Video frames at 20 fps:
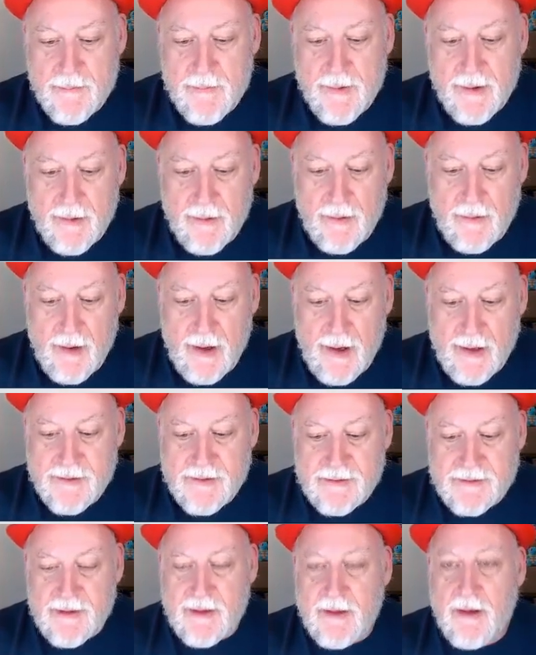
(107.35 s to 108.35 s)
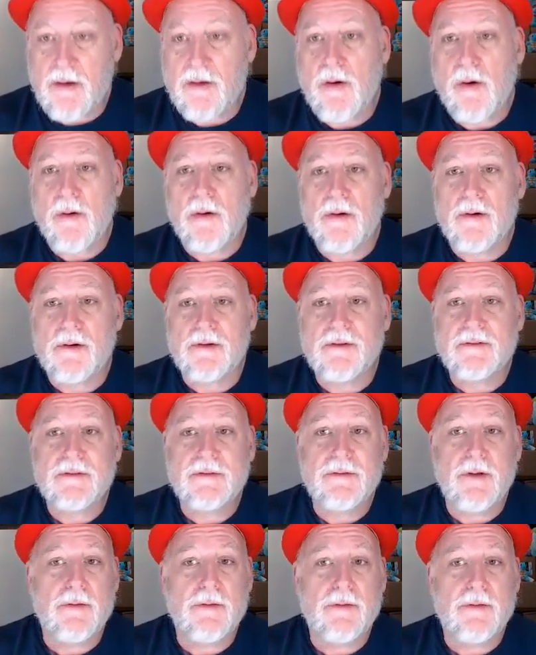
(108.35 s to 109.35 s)
But our edges and our corners
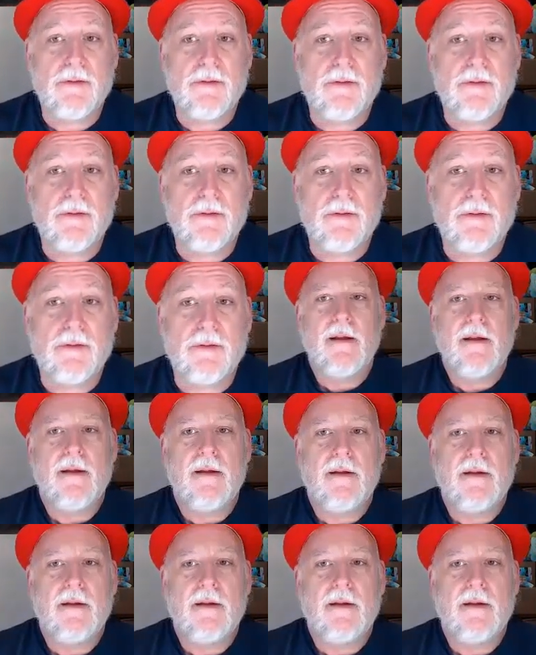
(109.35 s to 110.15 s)
don't look too bad.